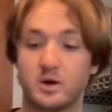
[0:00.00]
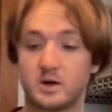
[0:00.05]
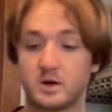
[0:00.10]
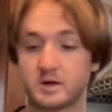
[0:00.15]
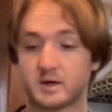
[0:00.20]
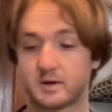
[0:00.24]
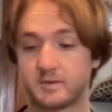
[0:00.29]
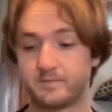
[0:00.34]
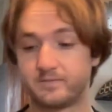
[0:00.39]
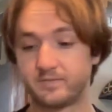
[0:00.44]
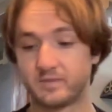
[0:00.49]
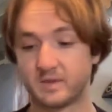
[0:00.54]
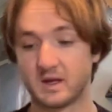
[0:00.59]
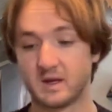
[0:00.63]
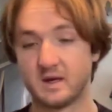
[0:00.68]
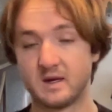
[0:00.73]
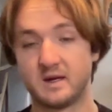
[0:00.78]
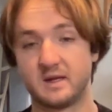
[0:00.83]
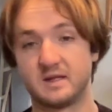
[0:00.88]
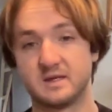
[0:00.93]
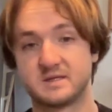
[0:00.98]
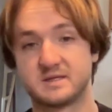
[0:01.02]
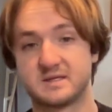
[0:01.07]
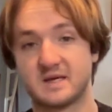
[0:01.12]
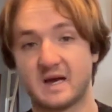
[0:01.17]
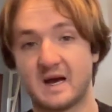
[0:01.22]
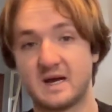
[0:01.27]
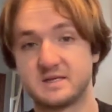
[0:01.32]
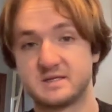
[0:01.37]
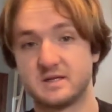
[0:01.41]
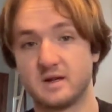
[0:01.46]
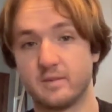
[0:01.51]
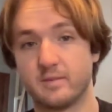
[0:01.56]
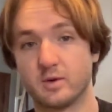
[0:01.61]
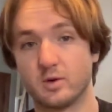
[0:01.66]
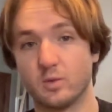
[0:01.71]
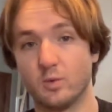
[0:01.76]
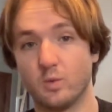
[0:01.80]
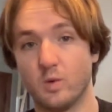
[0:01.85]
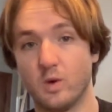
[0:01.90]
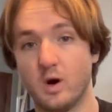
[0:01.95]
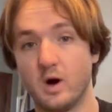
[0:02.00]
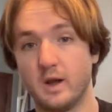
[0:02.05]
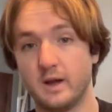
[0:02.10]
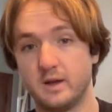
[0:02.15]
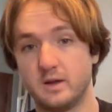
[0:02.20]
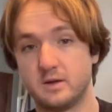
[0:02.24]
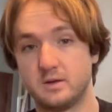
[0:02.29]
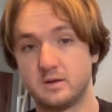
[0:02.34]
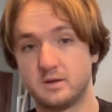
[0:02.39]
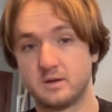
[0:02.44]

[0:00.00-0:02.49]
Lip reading: hook. The size number 1.